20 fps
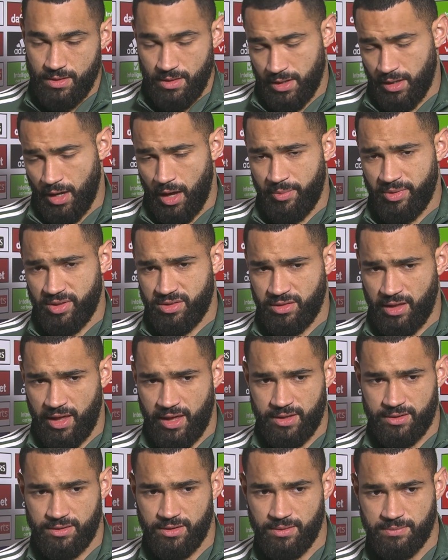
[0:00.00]
Yeah, no, I'm
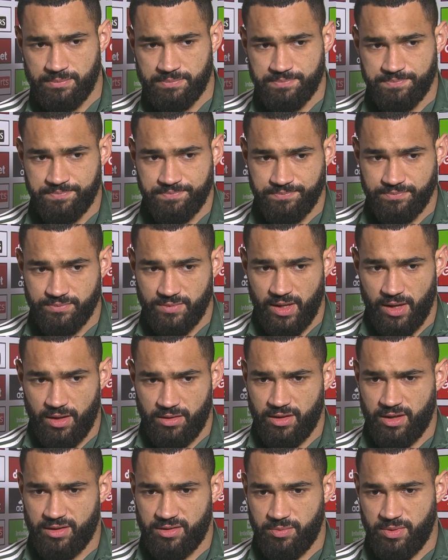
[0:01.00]
excited.
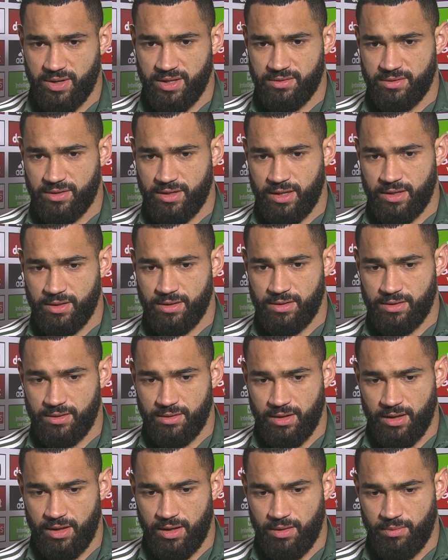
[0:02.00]
Excited to play today.
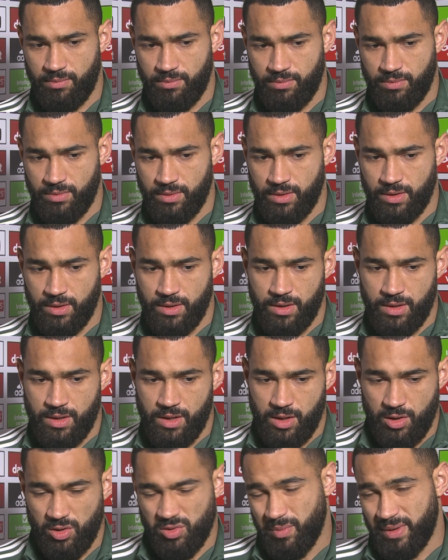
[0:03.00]

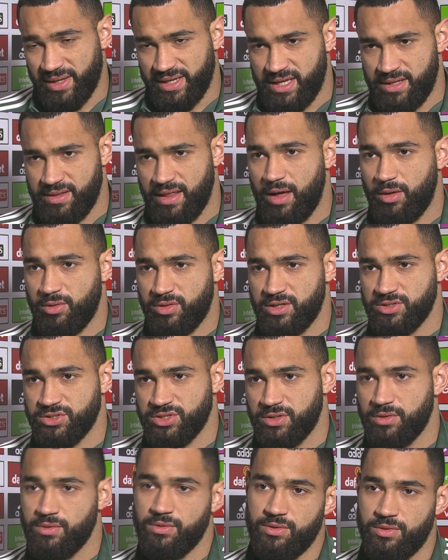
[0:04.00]
It was my knee that I was
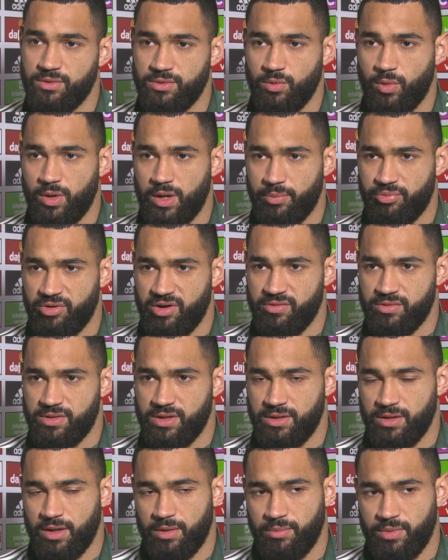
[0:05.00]
injured, the one I
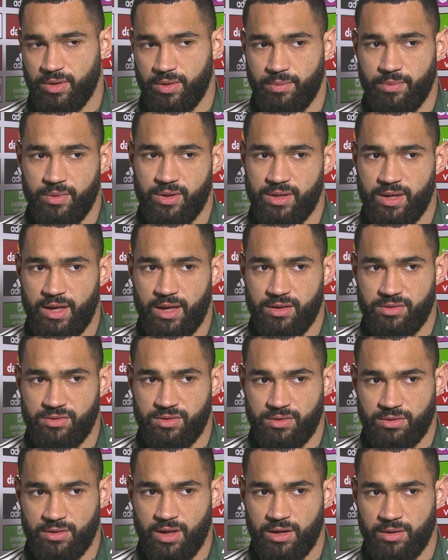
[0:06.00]
previously done, but yeah, it's
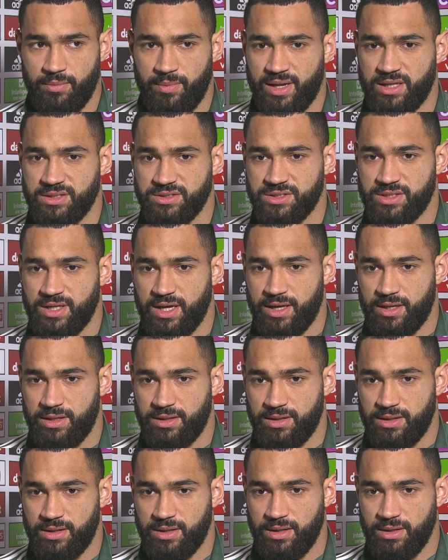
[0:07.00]
just kind of managing that
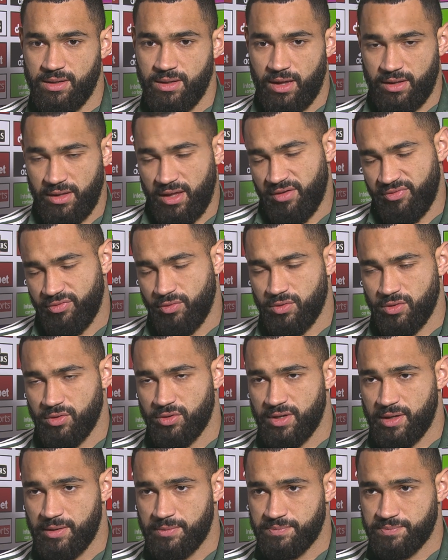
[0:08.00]
and it feels
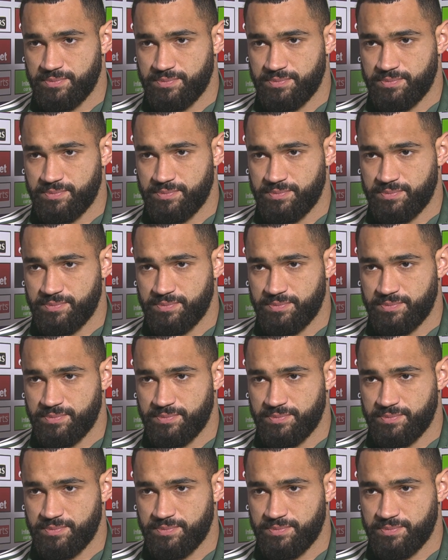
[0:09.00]
good now.